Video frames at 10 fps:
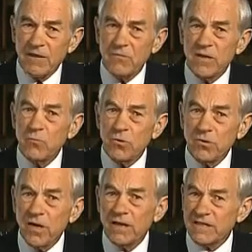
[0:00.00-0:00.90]
they
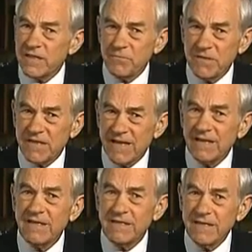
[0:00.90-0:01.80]
will not accept this
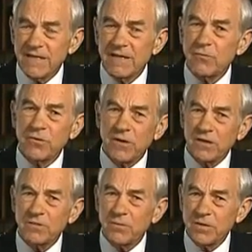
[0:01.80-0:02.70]
idea that we're
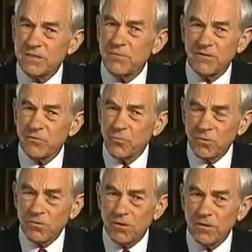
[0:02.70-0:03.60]
not the policemen of the
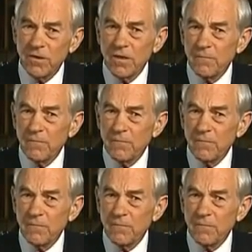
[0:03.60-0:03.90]
world.